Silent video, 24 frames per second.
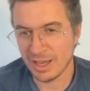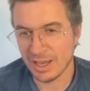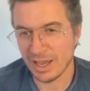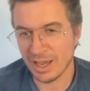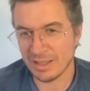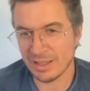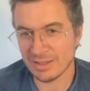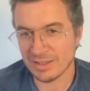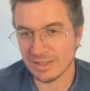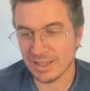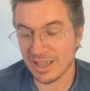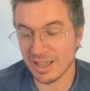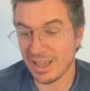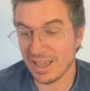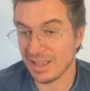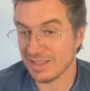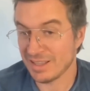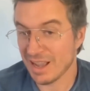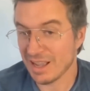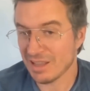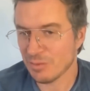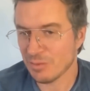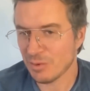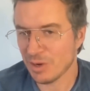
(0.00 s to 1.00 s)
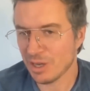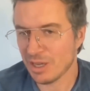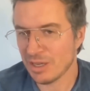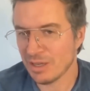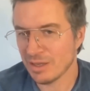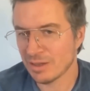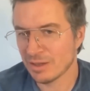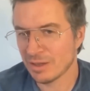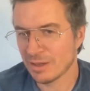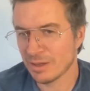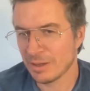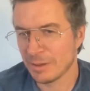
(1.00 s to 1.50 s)
And in that
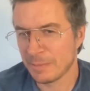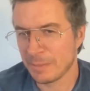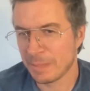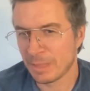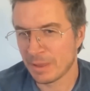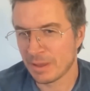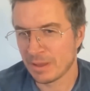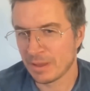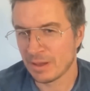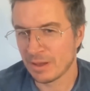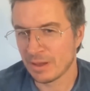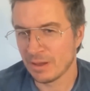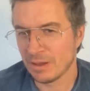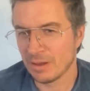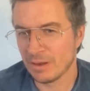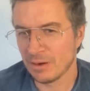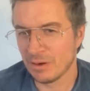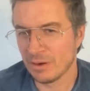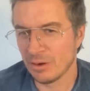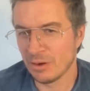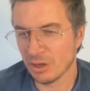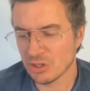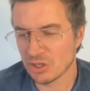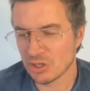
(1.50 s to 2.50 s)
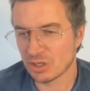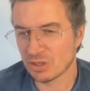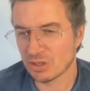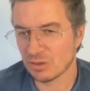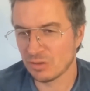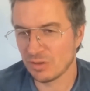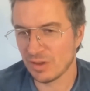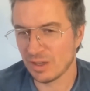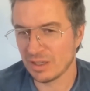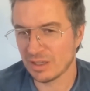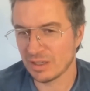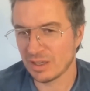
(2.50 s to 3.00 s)
way,
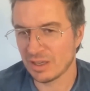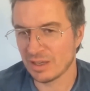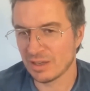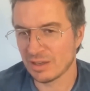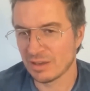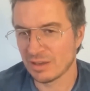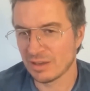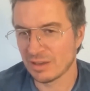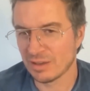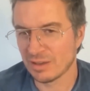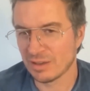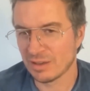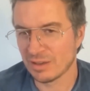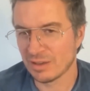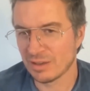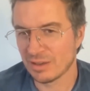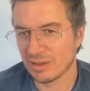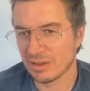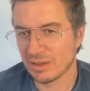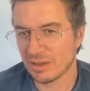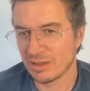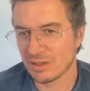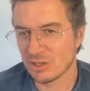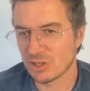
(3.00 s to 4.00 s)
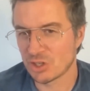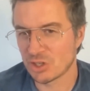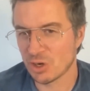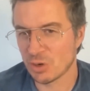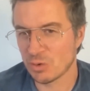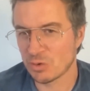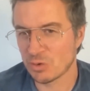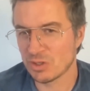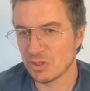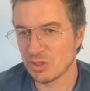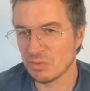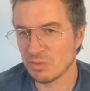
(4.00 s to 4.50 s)
logical thinking
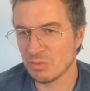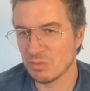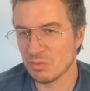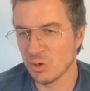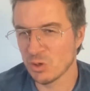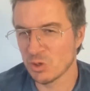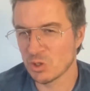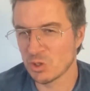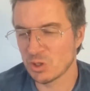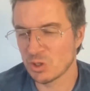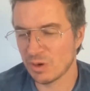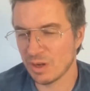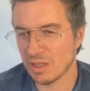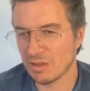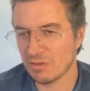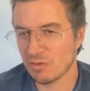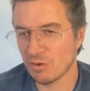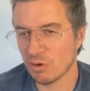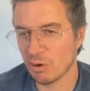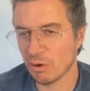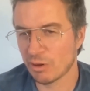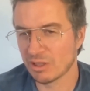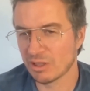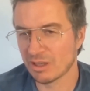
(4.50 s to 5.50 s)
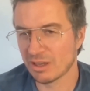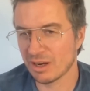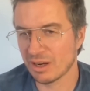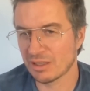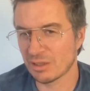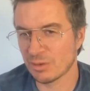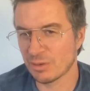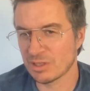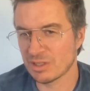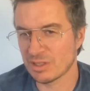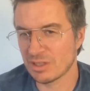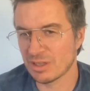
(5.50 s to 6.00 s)
shows the most straightforward
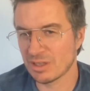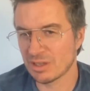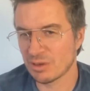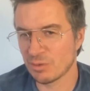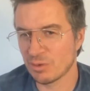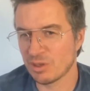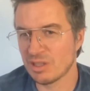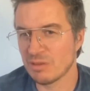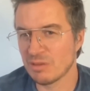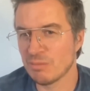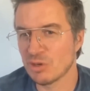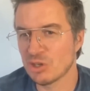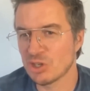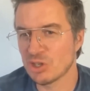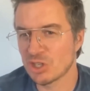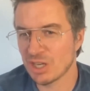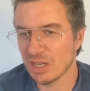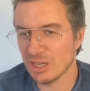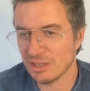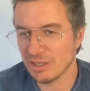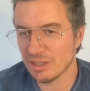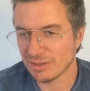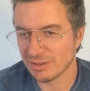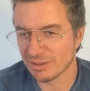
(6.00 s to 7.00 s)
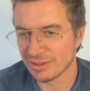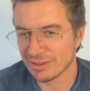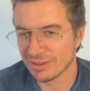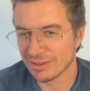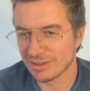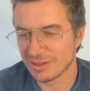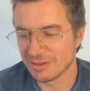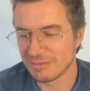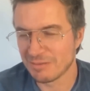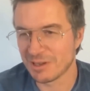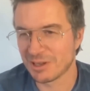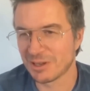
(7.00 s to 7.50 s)
characteristic with a machine.
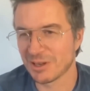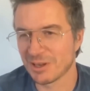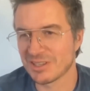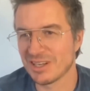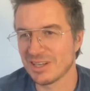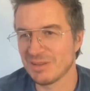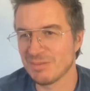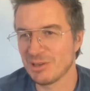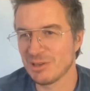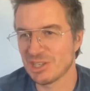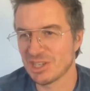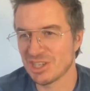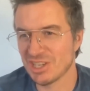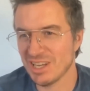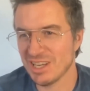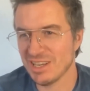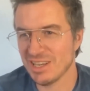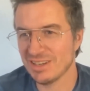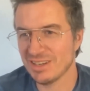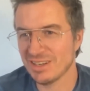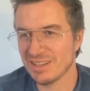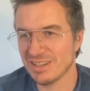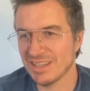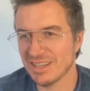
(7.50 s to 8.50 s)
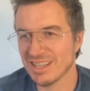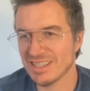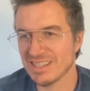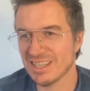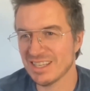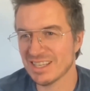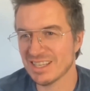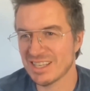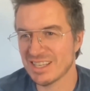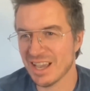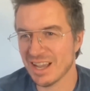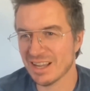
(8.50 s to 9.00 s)
Because in a machine,
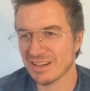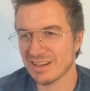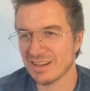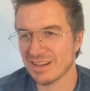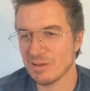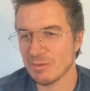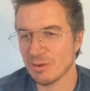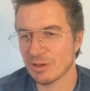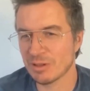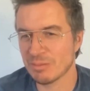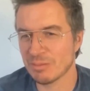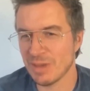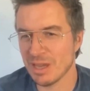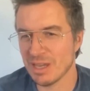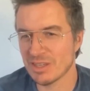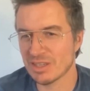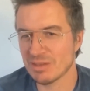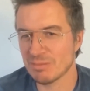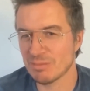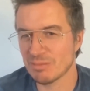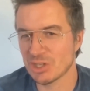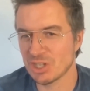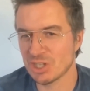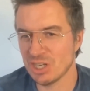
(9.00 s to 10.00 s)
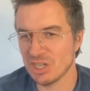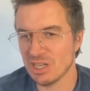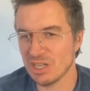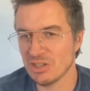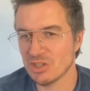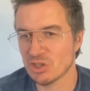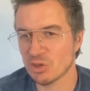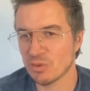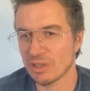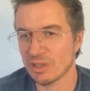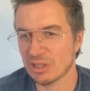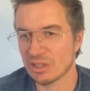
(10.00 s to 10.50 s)
that's exactly what makes a
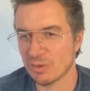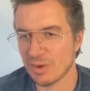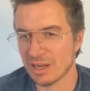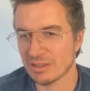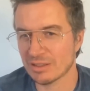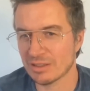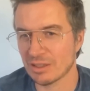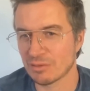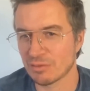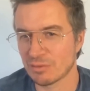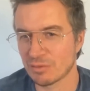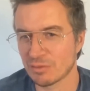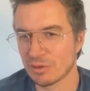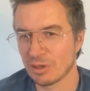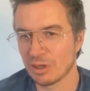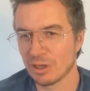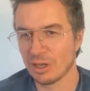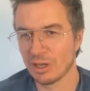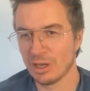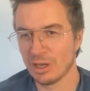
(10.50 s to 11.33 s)
machine so attractive.